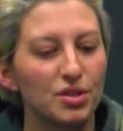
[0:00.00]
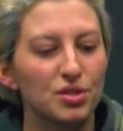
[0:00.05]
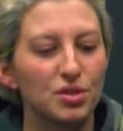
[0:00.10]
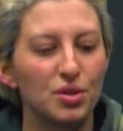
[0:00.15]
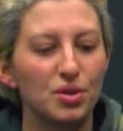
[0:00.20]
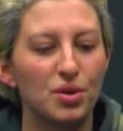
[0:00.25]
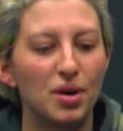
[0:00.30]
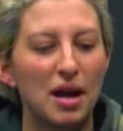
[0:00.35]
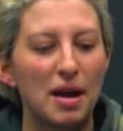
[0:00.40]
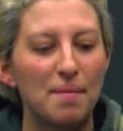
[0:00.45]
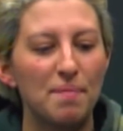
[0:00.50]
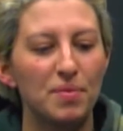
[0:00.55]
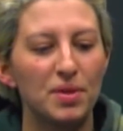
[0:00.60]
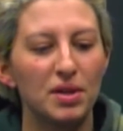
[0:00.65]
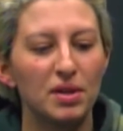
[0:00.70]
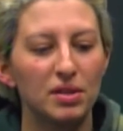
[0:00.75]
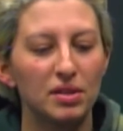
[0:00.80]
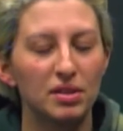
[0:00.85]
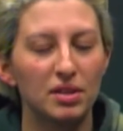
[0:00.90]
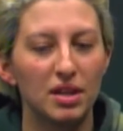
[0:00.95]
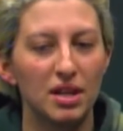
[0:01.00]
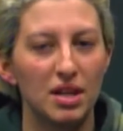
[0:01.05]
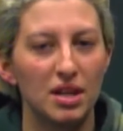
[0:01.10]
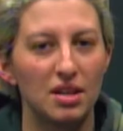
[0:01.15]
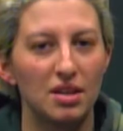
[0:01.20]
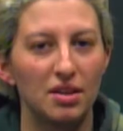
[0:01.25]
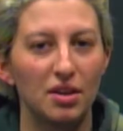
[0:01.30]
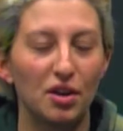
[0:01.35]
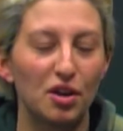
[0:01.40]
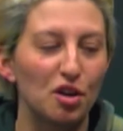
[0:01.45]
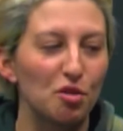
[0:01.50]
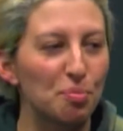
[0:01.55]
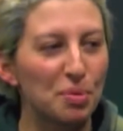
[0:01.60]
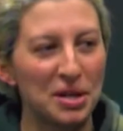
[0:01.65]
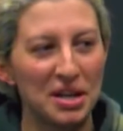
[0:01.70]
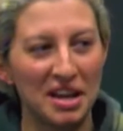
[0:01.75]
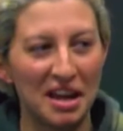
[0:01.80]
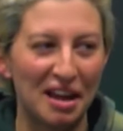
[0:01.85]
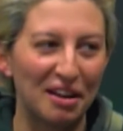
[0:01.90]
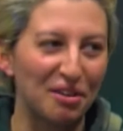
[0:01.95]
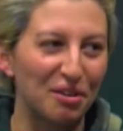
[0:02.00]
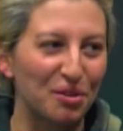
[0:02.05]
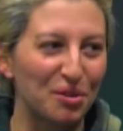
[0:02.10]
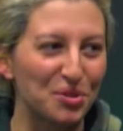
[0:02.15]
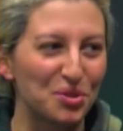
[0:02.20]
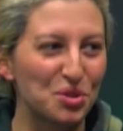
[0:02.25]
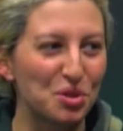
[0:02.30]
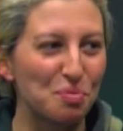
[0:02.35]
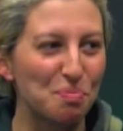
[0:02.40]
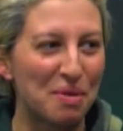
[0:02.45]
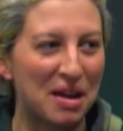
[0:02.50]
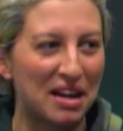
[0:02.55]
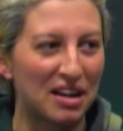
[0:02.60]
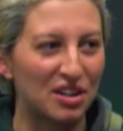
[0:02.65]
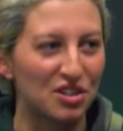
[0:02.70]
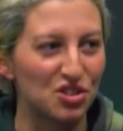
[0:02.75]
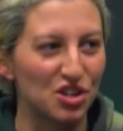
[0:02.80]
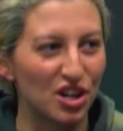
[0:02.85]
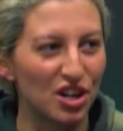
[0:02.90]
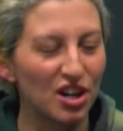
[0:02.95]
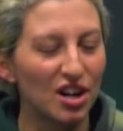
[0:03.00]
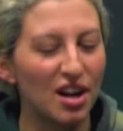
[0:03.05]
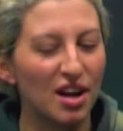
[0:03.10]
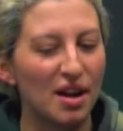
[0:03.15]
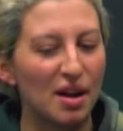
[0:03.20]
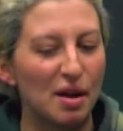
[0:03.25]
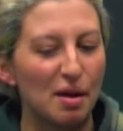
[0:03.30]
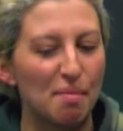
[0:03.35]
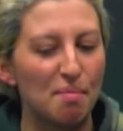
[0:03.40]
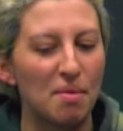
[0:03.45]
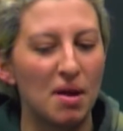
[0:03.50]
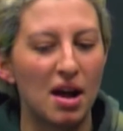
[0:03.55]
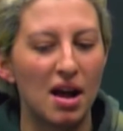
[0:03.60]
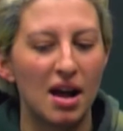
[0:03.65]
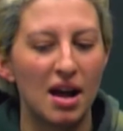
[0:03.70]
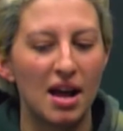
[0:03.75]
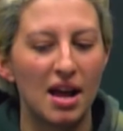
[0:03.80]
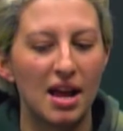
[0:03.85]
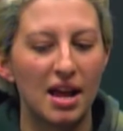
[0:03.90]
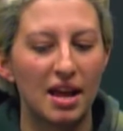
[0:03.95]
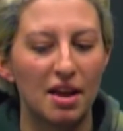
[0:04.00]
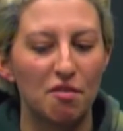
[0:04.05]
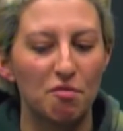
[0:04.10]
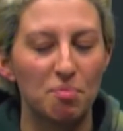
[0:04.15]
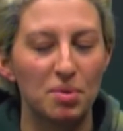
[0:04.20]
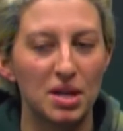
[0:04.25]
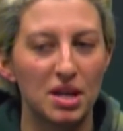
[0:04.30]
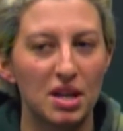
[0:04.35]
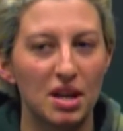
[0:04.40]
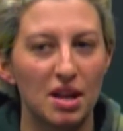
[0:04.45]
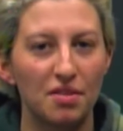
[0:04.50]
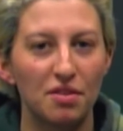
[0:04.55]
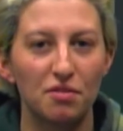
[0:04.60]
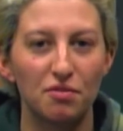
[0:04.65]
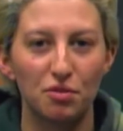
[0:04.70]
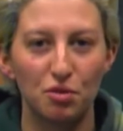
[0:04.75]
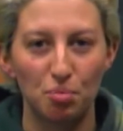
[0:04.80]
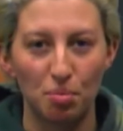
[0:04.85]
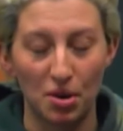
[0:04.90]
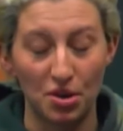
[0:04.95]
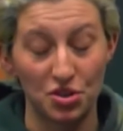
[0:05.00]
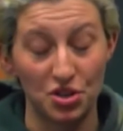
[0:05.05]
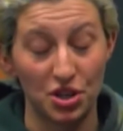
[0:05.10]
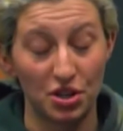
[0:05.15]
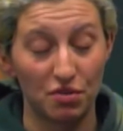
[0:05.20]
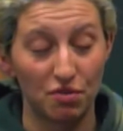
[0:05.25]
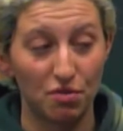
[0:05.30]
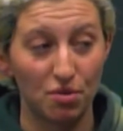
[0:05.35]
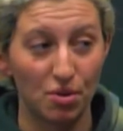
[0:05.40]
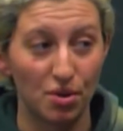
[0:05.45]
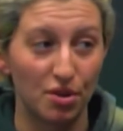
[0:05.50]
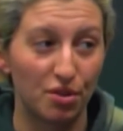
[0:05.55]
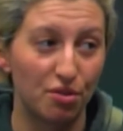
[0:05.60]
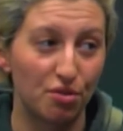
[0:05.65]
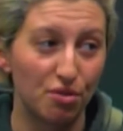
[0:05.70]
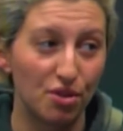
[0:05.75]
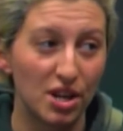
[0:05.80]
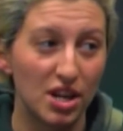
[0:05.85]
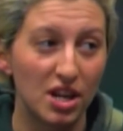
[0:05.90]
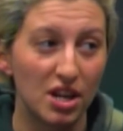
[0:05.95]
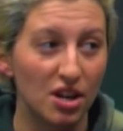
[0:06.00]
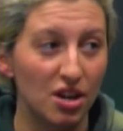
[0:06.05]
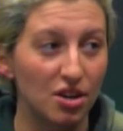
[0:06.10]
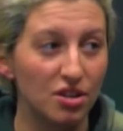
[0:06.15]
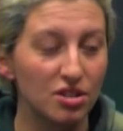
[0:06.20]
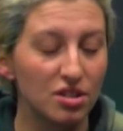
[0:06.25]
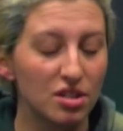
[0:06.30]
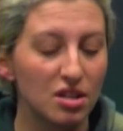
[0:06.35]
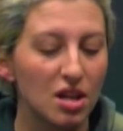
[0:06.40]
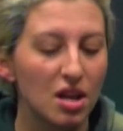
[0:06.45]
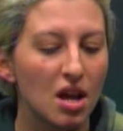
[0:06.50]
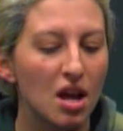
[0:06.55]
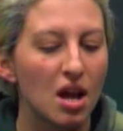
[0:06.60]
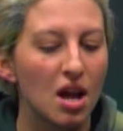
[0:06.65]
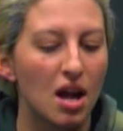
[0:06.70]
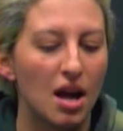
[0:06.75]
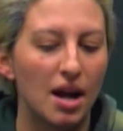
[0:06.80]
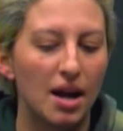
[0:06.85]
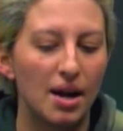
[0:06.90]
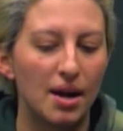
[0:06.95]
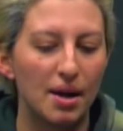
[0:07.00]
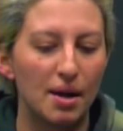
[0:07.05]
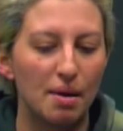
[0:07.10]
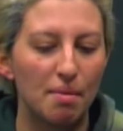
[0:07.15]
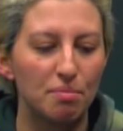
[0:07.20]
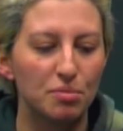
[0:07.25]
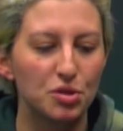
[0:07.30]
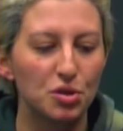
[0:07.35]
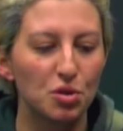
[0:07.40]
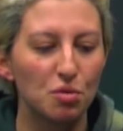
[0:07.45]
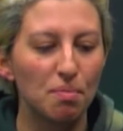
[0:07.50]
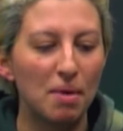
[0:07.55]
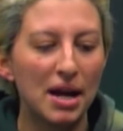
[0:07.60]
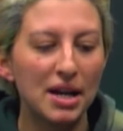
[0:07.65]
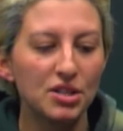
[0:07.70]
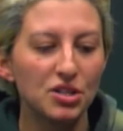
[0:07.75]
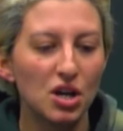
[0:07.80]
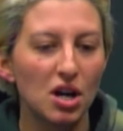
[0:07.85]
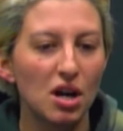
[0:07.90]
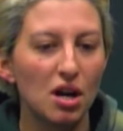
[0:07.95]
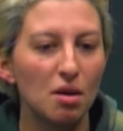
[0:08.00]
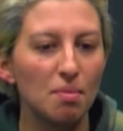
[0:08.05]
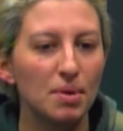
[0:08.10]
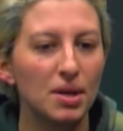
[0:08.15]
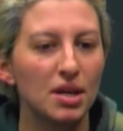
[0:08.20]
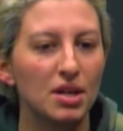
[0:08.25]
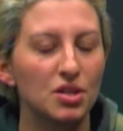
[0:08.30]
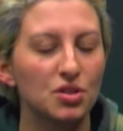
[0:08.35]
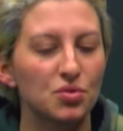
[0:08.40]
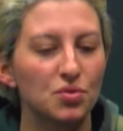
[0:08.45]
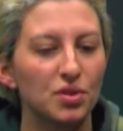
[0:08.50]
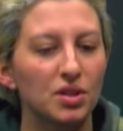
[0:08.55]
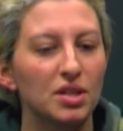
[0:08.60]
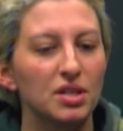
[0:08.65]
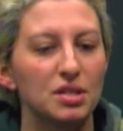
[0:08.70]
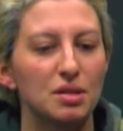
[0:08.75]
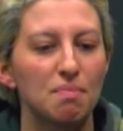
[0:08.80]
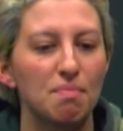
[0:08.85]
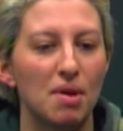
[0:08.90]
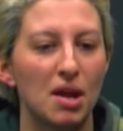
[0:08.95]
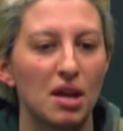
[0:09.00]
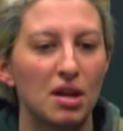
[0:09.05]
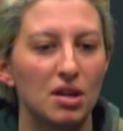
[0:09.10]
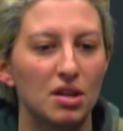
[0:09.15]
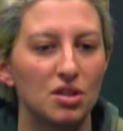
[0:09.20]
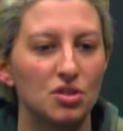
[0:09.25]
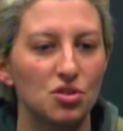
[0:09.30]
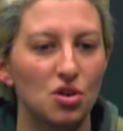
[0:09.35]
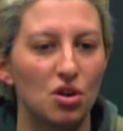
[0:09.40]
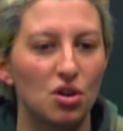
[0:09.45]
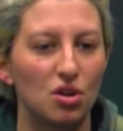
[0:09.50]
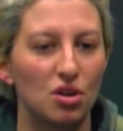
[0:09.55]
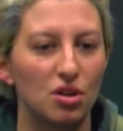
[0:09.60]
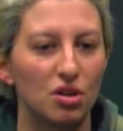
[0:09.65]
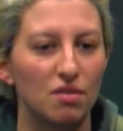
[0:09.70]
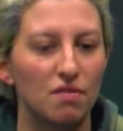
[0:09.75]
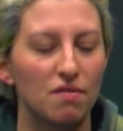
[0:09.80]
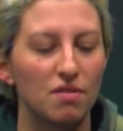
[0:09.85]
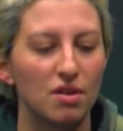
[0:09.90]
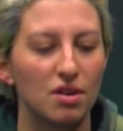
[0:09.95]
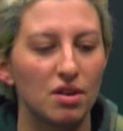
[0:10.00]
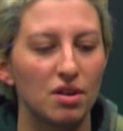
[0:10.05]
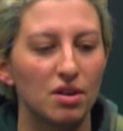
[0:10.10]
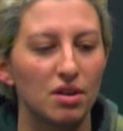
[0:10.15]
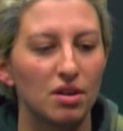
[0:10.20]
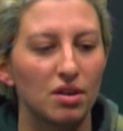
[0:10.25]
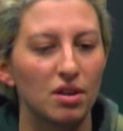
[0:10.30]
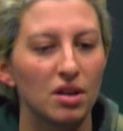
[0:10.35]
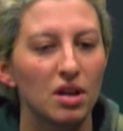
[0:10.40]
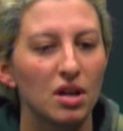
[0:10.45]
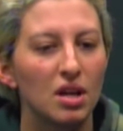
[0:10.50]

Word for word: So I'm the Lynn Urban Agriculture Manager. Um, I have been at the Food Project for three years. Um, so my job is really to manage all of the